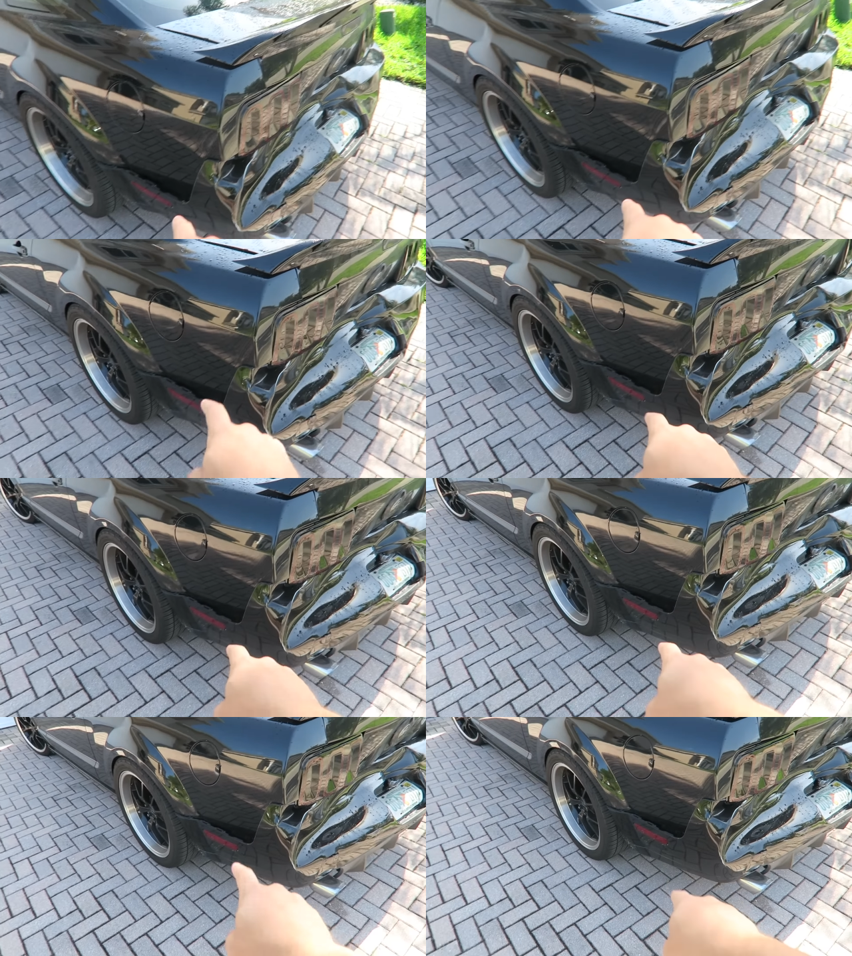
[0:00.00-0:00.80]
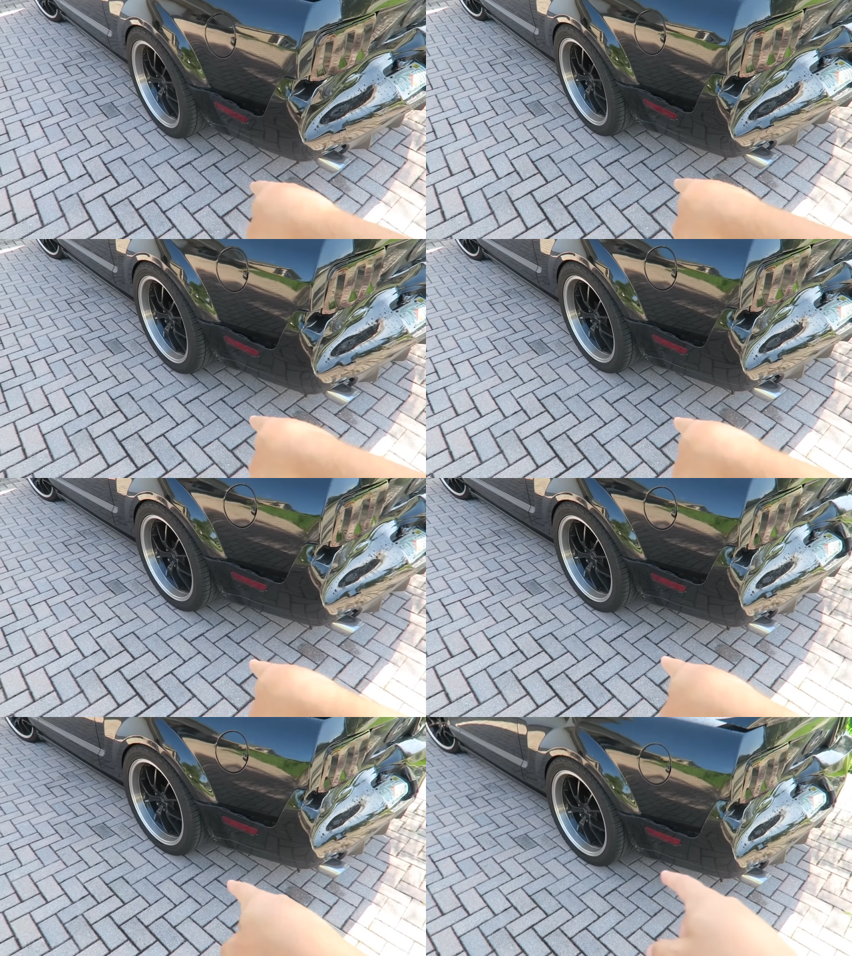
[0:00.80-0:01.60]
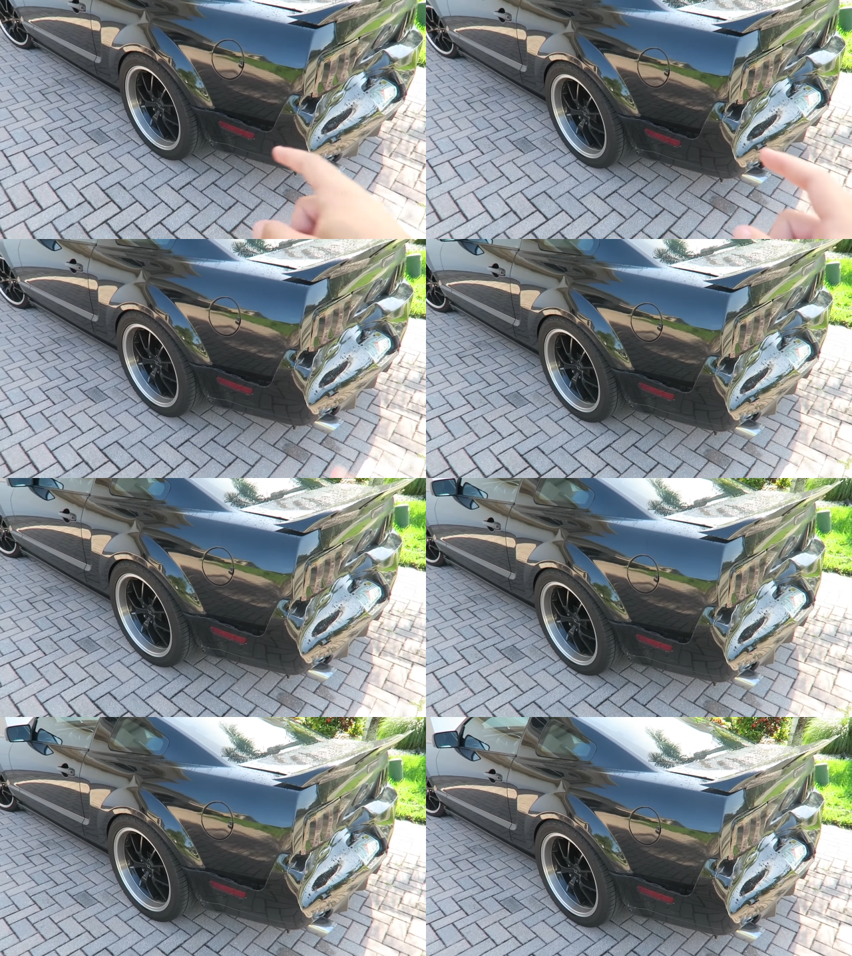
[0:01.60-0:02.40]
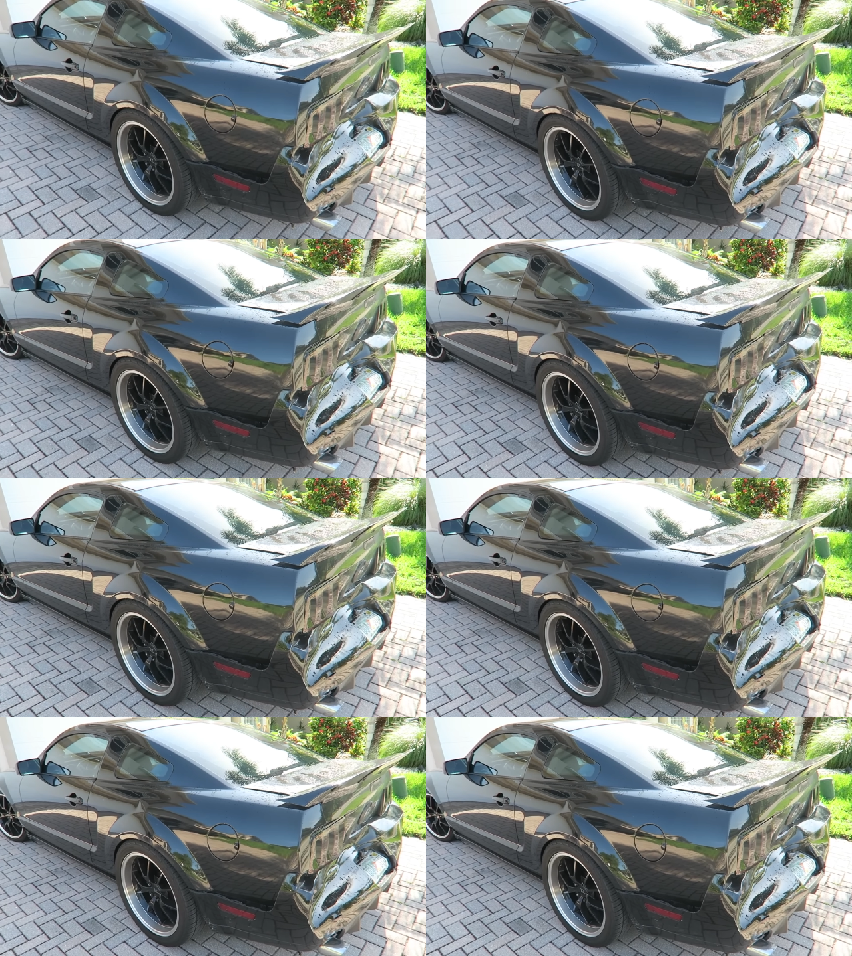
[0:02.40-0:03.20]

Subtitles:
[unreadable: no face in view]